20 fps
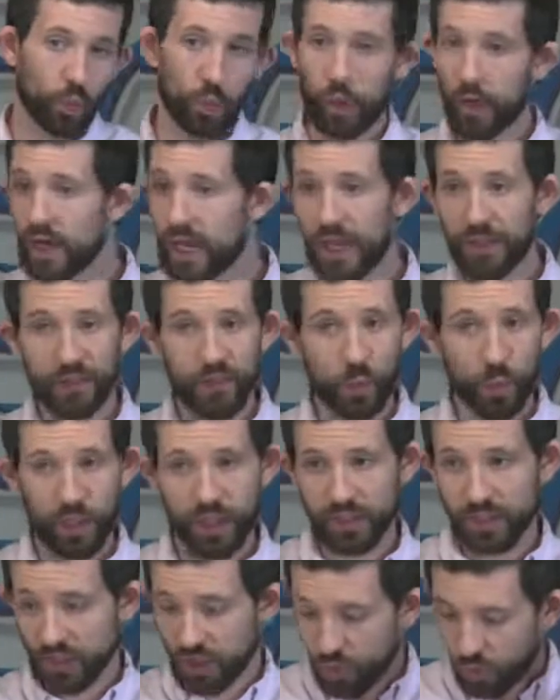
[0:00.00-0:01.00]
We're not the
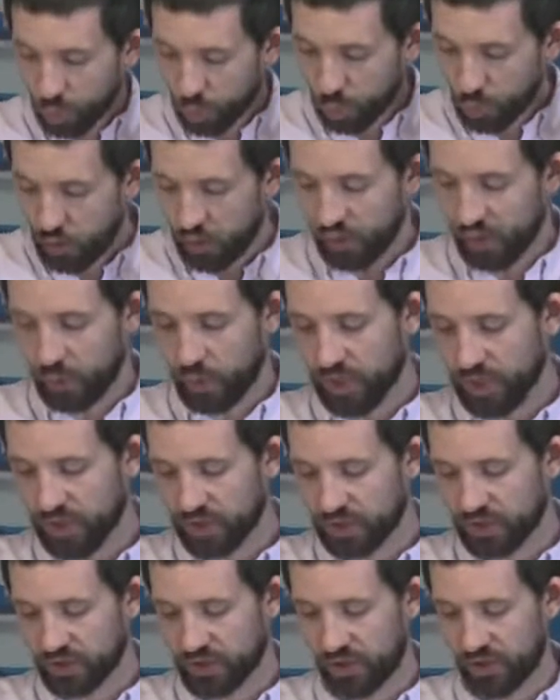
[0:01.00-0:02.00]
ones who roll away
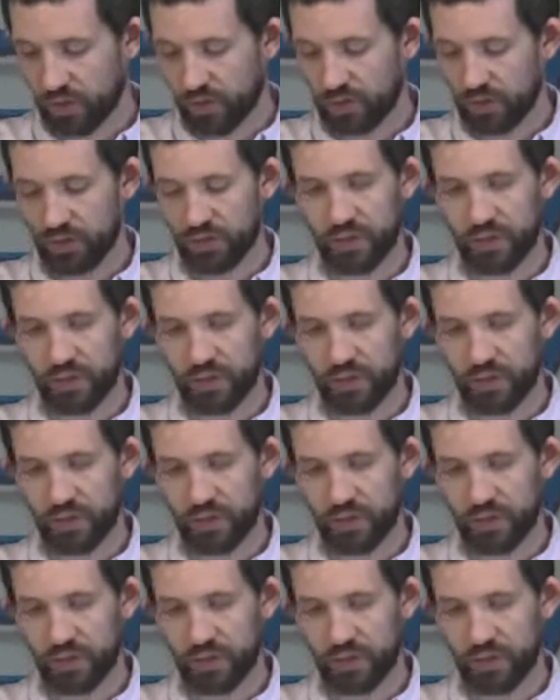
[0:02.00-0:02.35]
the stones.